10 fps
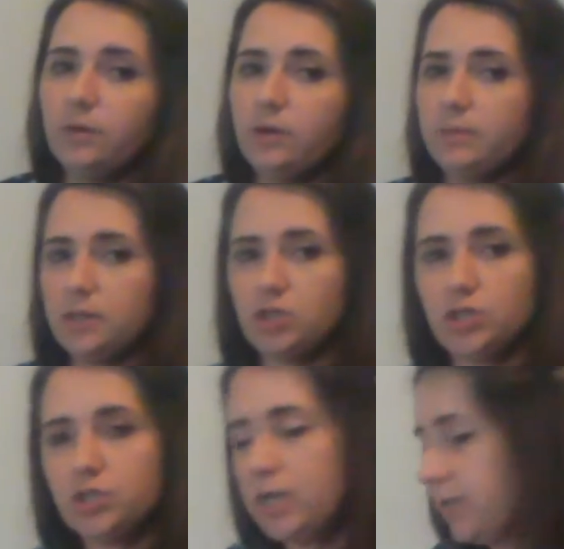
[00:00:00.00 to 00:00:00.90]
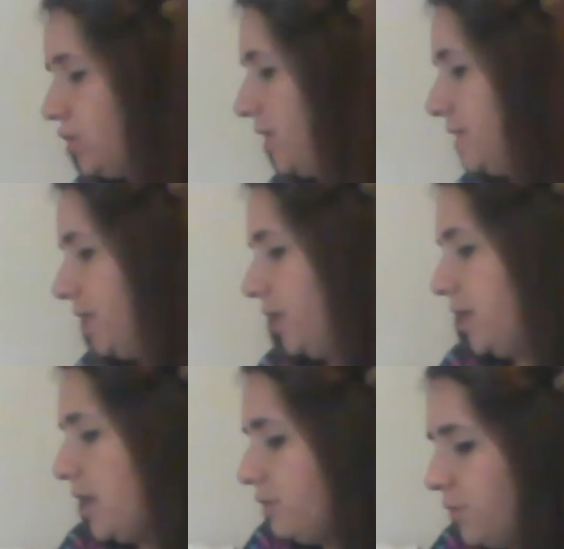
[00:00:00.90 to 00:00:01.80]
You want to make sure you check
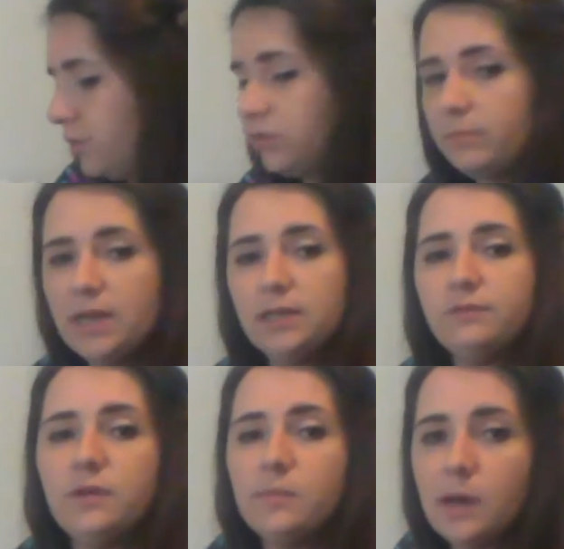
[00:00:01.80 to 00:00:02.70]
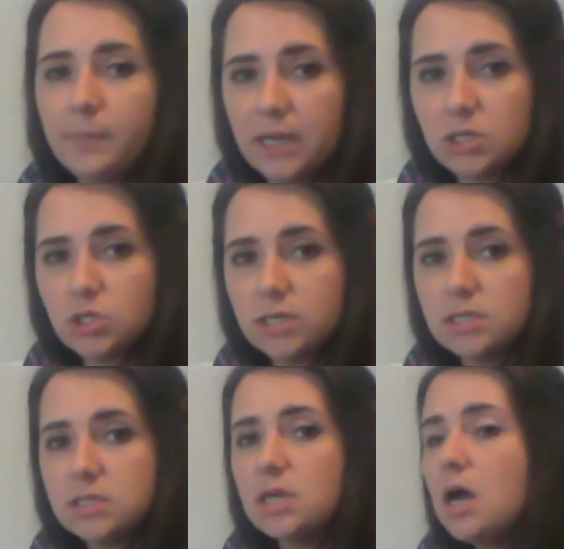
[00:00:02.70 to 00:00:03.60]
genitalia of both your male and female
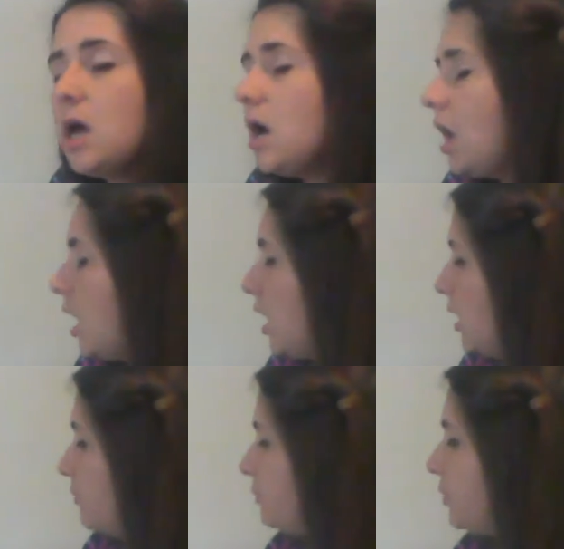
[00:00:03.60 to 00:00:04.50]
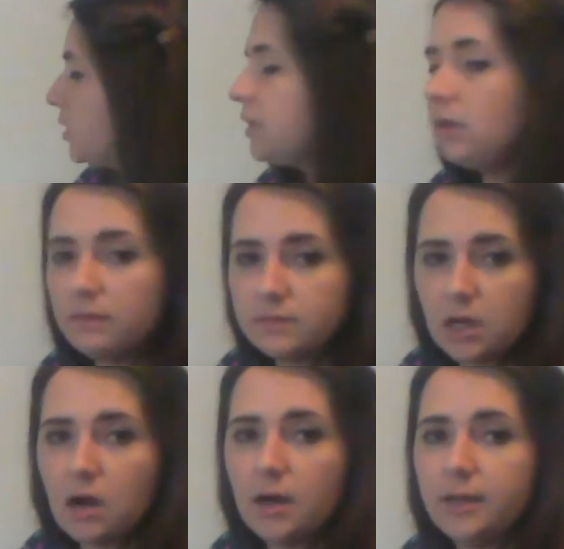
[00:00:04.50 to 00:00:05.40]
patients. Put gloves
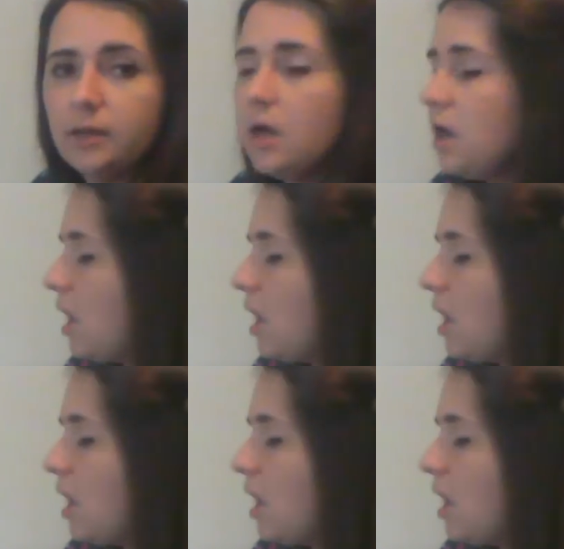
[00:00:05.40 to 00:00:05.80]
on.